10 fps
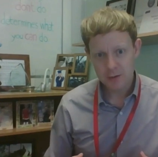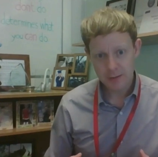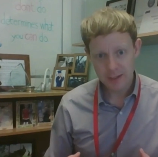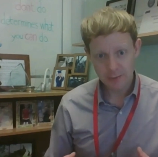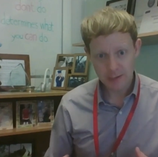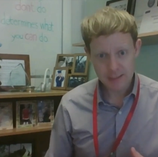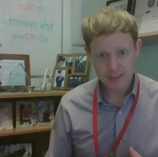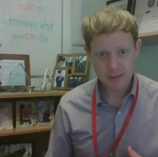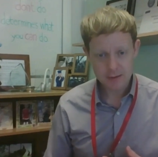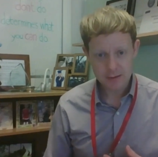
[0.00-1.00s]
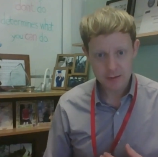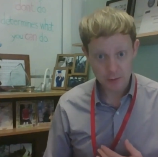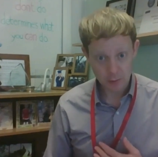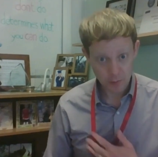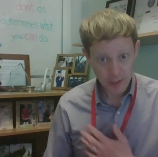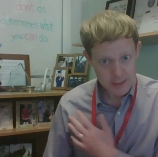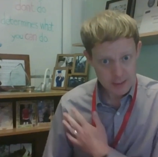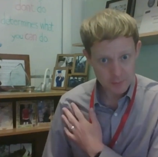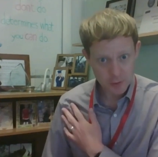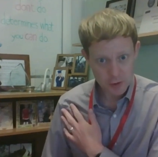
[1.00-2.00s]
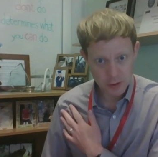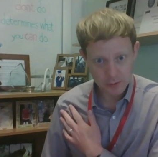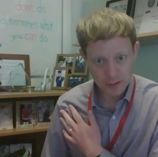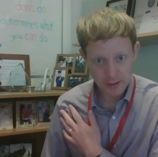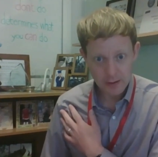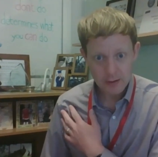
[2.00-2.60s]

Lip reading: pain radiated to the right arm or shoulder